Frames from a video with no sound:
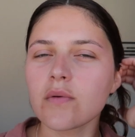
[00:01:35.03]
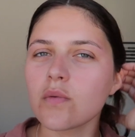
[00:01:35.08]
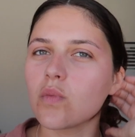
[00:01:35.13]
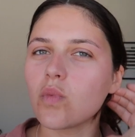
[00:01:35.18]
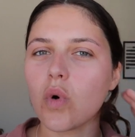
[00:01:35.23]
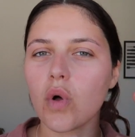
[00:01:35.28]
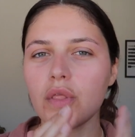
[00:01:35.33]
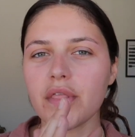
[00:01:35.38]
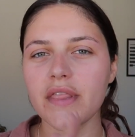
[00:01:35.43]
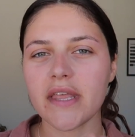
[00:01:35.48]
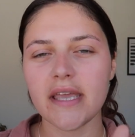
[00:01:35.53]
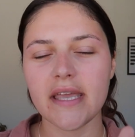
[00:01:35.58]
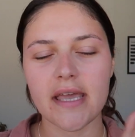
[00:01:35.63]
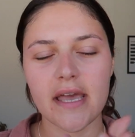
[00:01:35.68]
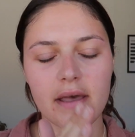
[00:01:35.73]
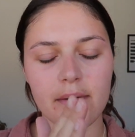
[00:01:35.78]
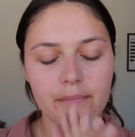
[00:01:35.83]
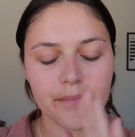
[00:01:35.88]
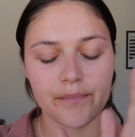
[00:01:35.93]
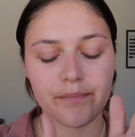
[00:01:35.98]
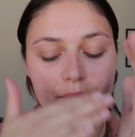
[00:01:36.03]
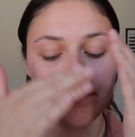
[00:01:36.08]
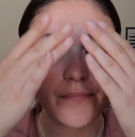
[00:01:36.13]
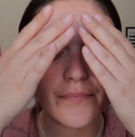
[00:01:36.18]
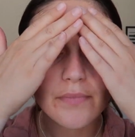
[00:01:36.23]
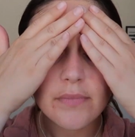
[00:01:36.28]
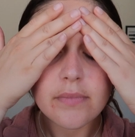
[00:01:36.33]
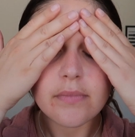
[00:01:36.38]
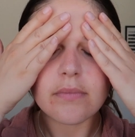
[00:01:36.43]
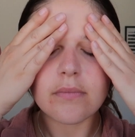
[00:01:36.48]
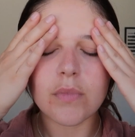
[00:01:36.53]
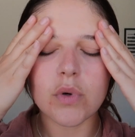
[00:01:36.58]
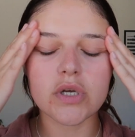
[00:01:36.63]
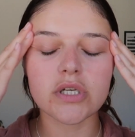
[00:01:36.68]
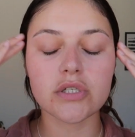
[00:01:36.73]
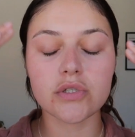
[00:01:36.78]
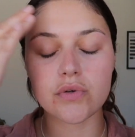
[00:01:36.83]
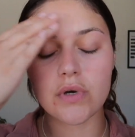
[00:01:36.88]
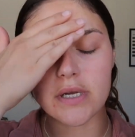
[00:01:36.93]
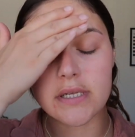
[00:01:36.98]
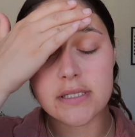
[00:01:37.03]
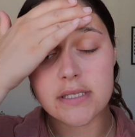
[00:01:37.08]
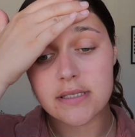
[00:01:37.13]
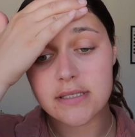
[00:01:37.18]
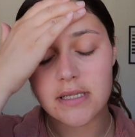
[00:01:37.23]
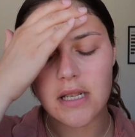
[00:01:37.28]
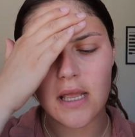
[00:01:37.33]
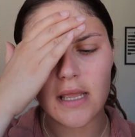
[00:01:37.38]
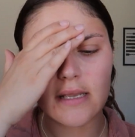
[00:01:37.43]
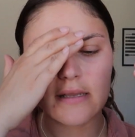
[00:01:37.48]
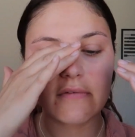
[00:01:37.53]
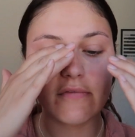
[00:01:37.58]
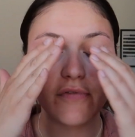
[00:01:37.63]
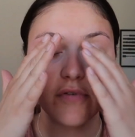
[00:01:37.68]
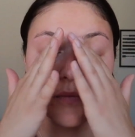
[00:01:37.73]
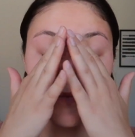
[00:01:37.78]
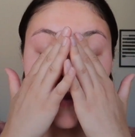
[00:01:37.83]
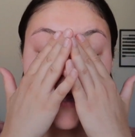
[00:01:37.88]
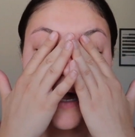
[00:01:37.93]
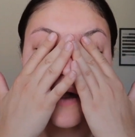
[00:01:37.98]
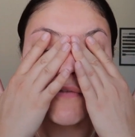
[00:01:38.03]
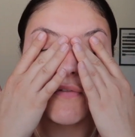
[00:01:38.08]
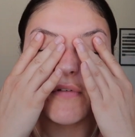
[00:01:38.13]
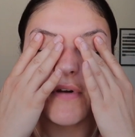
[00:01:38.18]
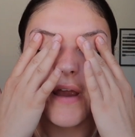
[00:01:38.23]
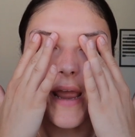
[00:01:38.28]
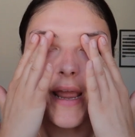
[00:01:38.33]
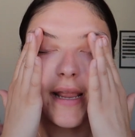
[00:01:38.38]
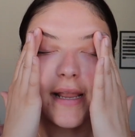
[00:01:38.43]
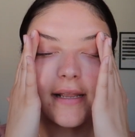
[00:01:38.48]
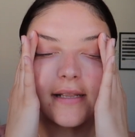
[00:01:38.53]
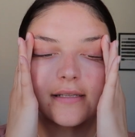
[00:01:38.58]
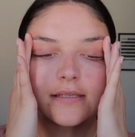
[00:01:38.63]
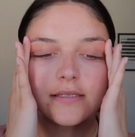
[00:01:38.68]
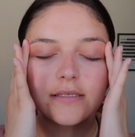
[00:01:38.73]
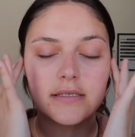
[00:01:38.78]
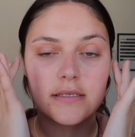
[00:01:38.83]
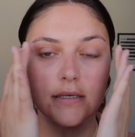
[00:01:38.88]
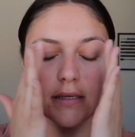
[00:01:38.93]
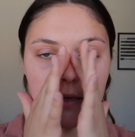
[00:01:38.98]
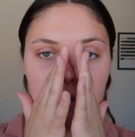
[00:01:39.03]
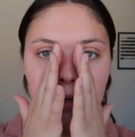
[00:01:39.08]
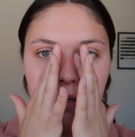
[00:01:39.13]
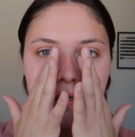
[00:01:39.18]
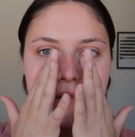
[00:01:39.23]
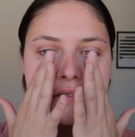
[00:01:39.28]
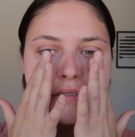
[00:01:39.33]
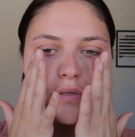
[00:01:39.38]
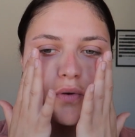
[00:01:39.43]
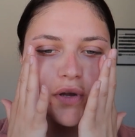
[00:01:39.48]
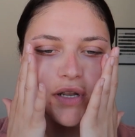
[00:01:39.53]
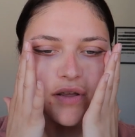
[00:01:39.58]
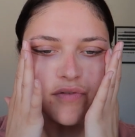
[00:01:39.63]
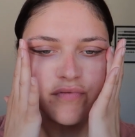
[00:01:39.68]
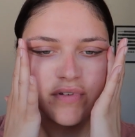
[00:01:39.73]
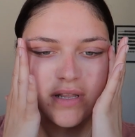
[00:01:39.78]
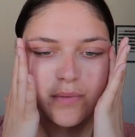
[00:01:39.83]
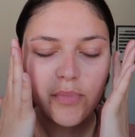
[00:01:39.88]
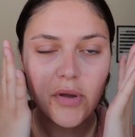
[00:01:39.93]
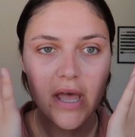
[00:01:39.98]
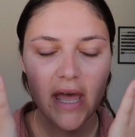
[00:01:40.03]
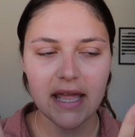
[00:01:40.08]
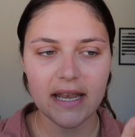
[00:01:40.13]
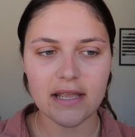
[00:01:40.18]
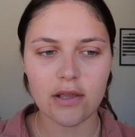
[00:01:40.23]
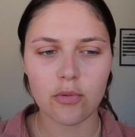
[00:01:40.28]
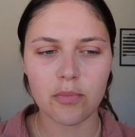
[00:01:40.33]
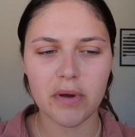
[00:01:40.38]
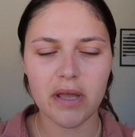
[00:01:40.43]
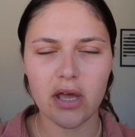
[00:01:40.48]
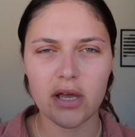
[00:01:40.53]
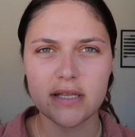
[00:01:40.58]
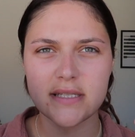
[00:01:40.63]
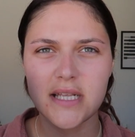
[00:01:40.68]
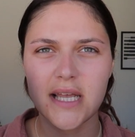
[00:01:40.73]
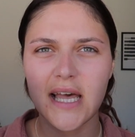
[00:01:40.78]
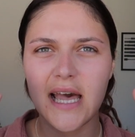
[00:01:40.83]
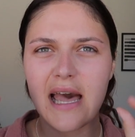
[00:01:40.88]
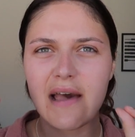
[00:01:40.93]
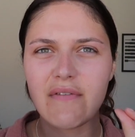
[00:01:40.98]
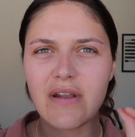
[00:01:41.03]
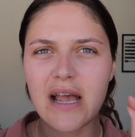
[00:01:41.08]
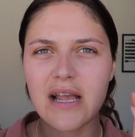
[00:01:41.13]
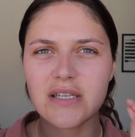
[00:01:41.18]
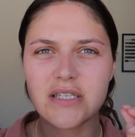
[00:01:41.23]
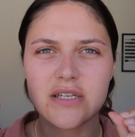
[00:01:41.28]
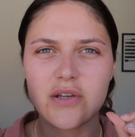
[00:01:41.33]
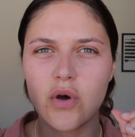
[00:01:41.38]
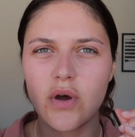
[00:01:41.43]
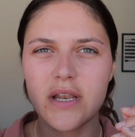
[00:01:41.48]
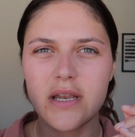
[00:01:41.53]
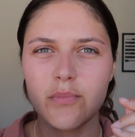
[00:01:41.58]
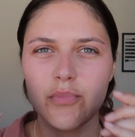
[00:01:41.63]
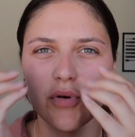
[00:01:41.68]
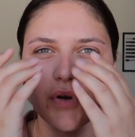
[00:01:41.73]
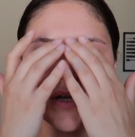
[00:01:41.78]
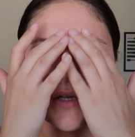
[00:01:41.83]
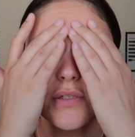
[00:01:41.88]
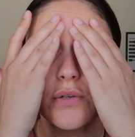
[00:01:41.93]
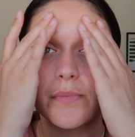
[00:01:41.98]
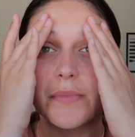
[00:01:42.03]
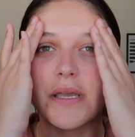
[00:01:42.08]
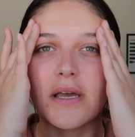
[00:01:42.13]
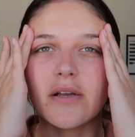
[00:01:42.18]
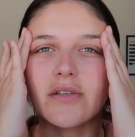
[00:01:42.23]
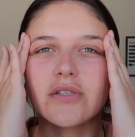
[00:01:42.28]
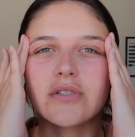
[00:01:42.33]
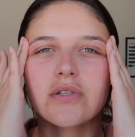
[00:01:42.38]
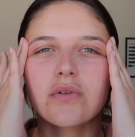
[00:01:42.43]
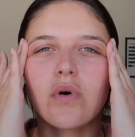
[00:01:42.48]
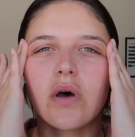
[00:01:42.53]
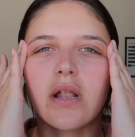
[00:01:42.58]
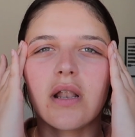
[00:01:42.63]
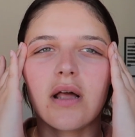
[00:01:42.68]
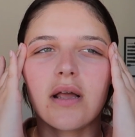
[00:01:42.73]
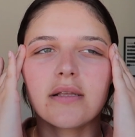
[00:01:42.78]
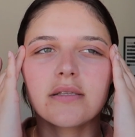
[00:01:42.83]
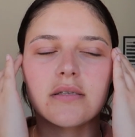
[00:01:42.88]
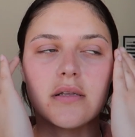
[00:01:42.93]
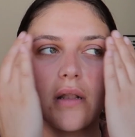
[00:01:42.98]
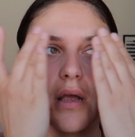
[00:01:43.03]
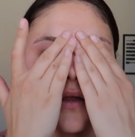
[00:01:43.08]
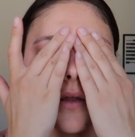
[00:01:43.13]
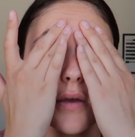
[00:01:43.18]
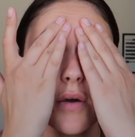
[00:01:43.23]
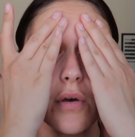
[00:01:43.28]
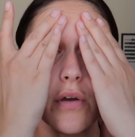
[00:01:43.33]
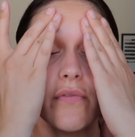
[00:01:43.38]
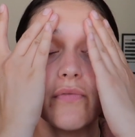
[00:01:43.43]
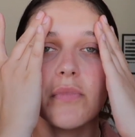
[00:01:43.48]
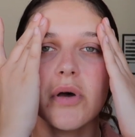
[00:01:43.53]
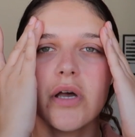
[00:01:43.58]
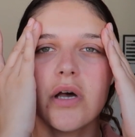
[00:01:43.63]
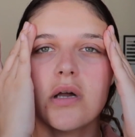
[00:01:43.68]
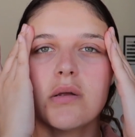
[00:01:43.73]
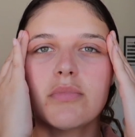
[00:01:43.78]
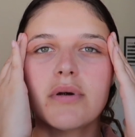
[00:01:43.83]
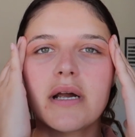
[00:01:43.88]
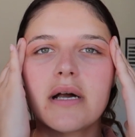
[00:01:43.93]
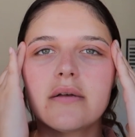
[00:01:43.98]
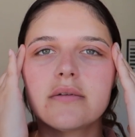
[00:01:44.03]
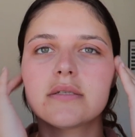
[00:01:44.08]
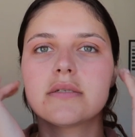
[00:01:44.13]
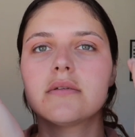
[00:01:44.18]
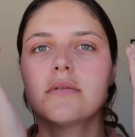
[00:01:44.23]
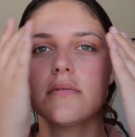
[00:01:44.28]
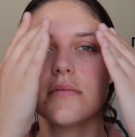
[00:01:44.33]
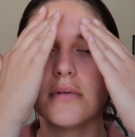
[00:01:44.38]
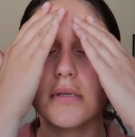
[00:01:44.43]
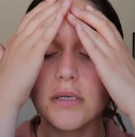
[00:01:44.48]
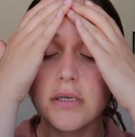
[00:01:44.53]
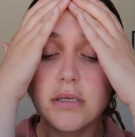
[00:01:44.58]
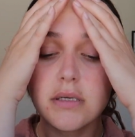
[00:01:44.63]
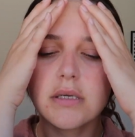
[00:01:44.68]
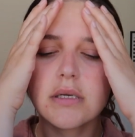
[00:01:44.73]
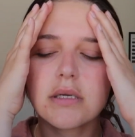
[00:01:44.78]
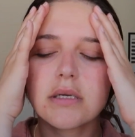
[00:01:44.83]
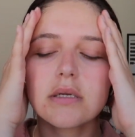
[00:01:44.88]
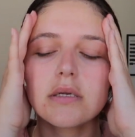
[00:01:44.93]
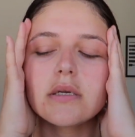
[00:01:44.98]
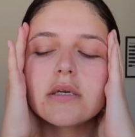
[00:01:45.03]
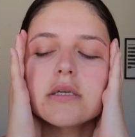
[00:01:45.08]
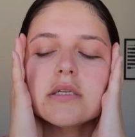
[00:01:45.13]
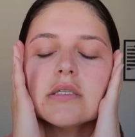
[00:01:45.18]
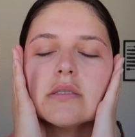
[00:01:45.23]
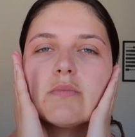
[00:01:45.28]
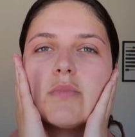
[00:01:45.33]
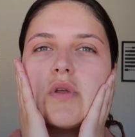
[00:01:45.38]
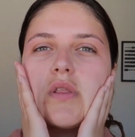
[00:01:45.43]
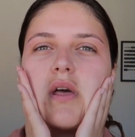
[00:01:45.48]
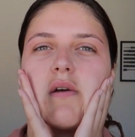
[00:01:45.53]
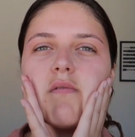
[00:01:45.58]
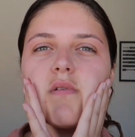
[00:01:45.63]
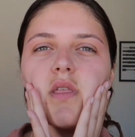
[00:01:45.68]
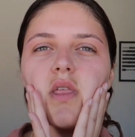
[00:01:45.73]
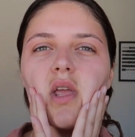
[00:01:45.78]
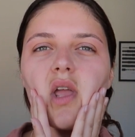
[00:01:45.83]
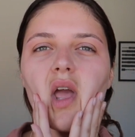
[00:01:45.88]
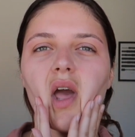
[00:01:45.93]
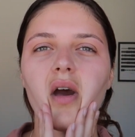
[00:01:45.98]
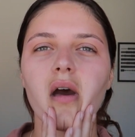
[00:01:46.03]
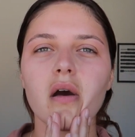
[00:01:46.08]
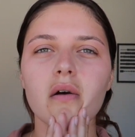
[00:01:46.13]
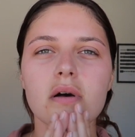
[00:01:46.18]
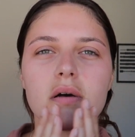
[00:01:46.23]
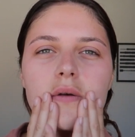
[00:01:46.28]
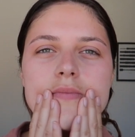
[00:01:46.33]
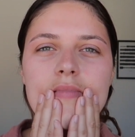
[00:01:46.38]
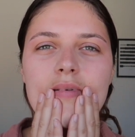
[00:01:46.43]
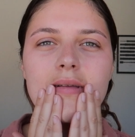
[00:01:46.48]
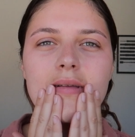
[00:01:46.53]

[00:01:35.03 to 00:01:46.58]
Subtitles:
what the moisturizer's like from that range. So I don't really put any on my eyes, like I haven't actually got any product on me. I just quite like to like go over my eyebrows and smooth everything out.